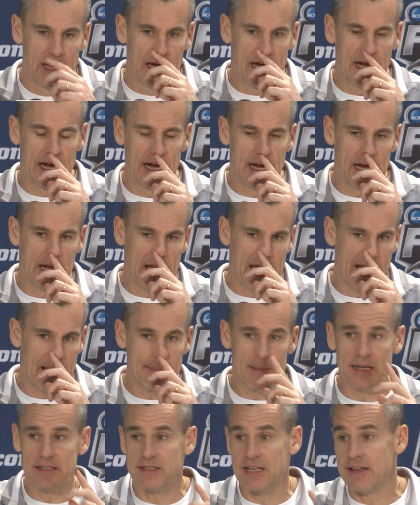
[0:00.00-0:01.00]
Uh, and
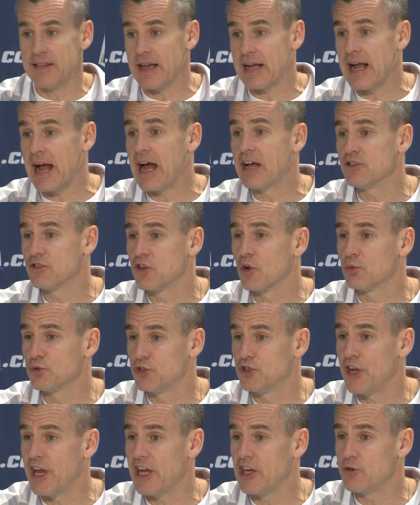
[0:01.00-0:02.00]
I'm not saying that guys don't
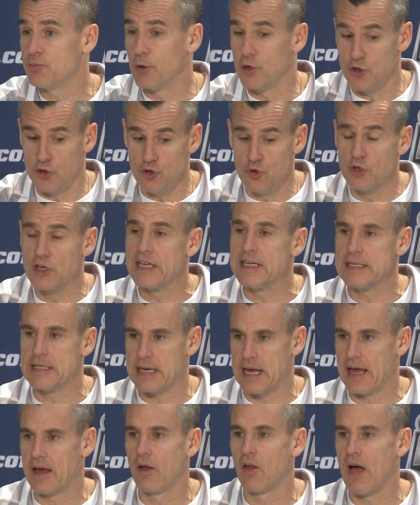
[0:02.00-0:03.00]
change, but you can
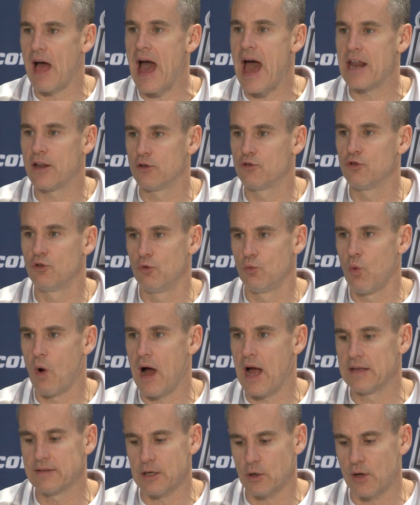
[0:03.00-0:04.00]
tell attitude
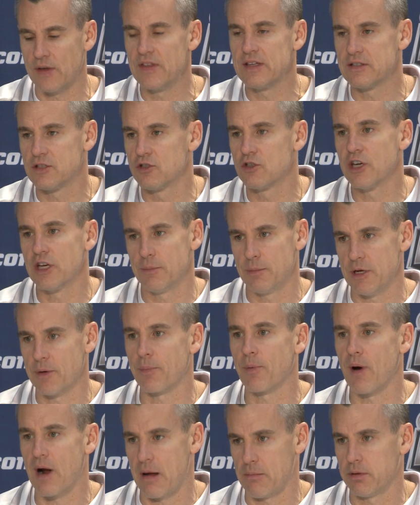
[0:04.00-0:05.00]
wise, okay, this is going to be a
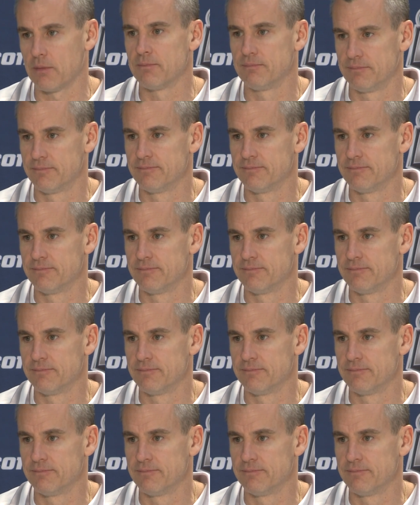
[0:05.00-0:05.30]
problem.